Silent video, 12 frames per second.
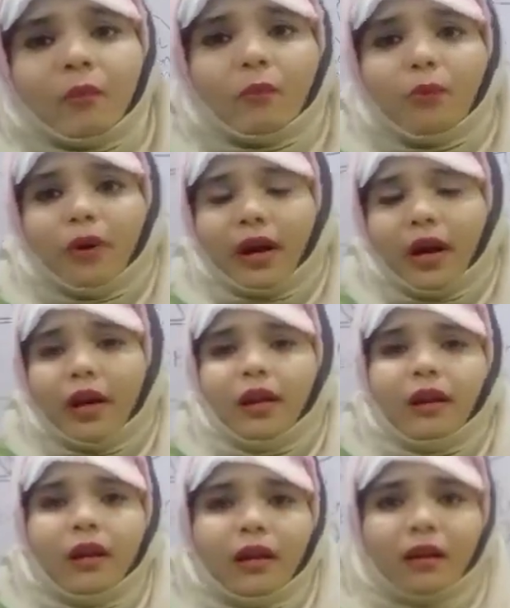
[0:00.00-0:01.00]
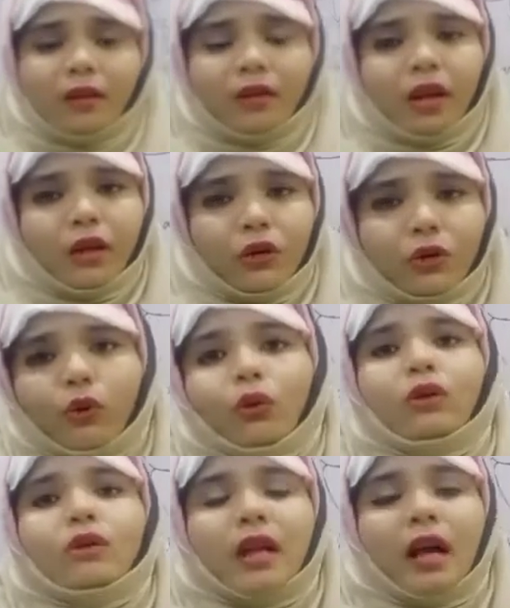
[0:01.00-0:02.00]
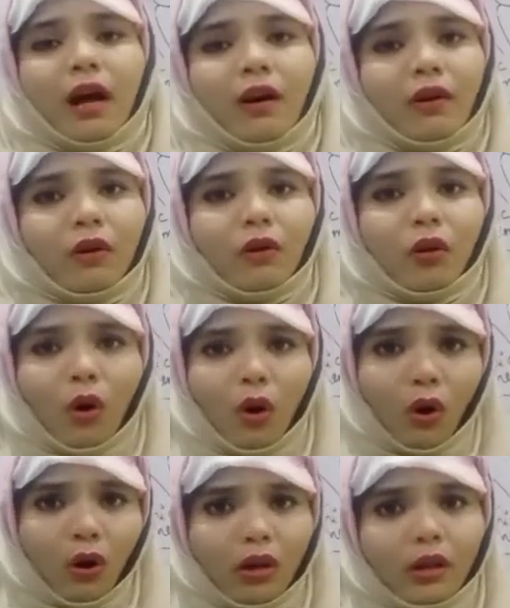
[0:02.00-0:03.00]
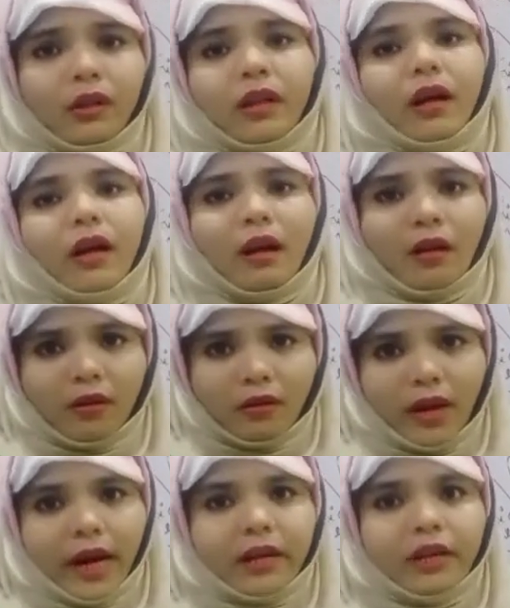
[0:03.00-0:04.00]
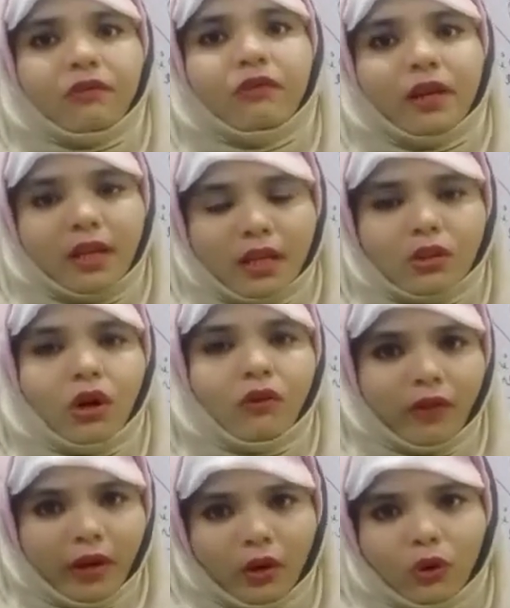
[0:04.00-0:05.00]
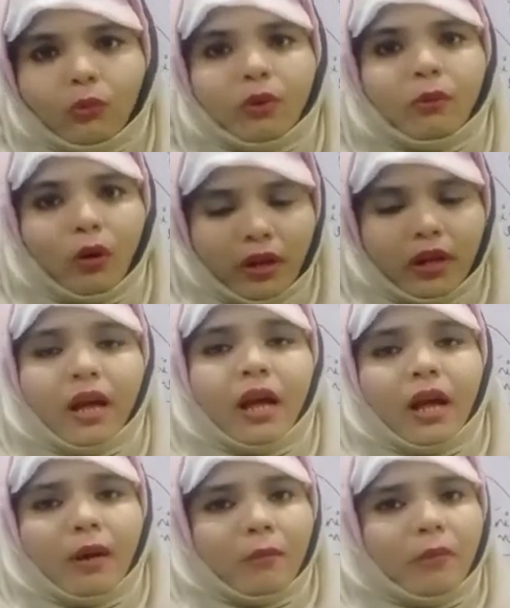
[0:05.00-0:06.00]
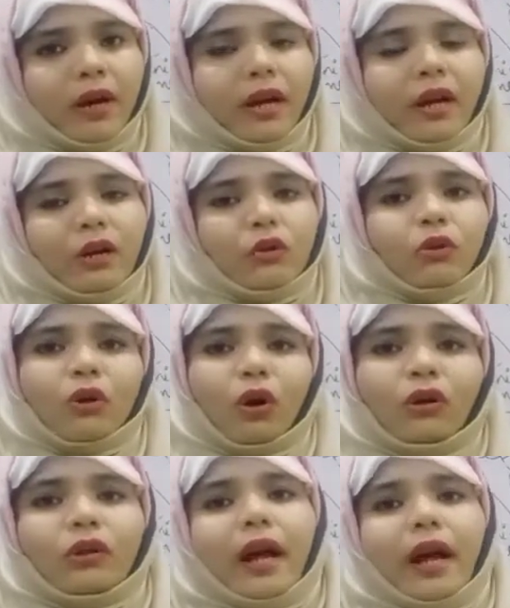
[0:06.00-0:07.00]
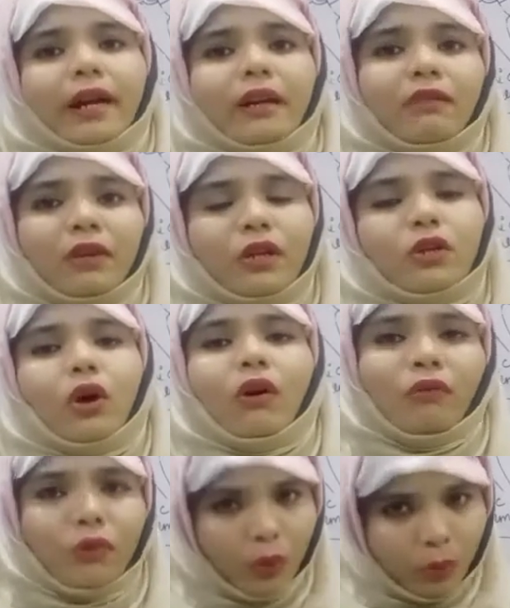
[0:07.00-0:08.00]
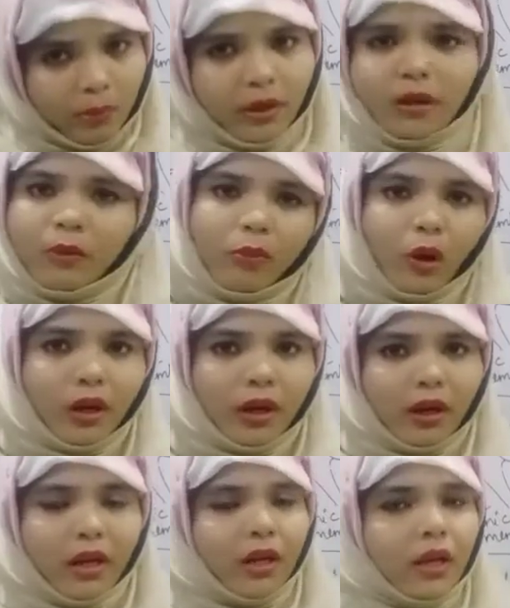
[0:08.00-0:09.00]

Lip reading: brain controls all the activities of our human body. Brain controls all the activities of human body.